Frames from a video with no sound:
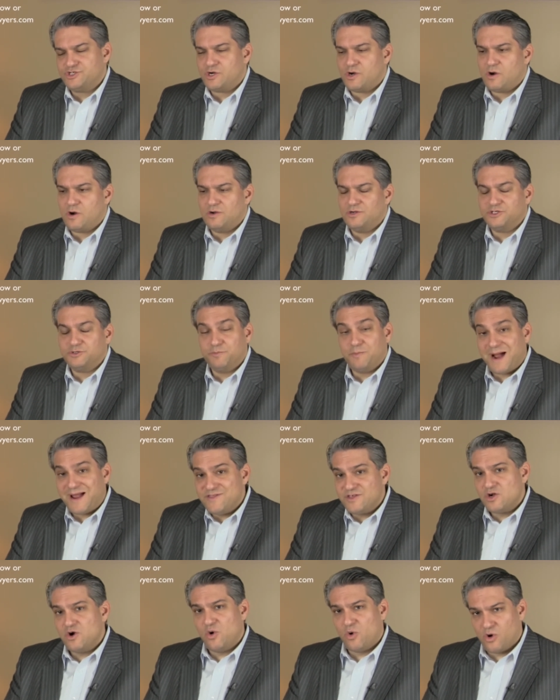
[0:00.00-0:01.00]
charged
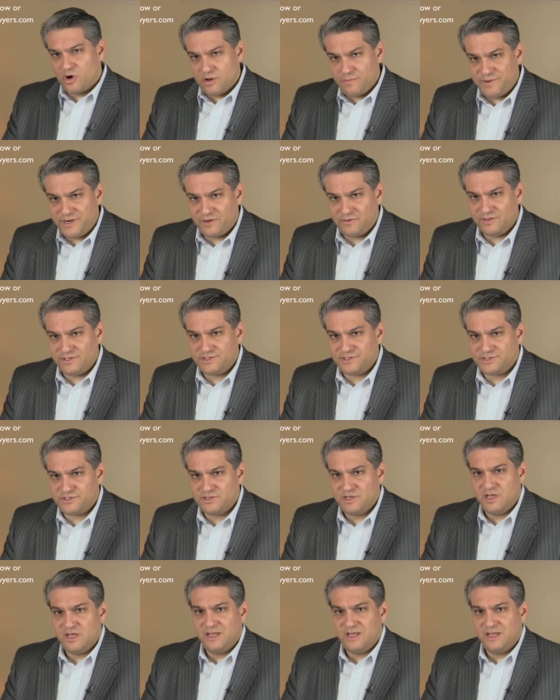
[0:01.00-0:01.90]
by the court appearance.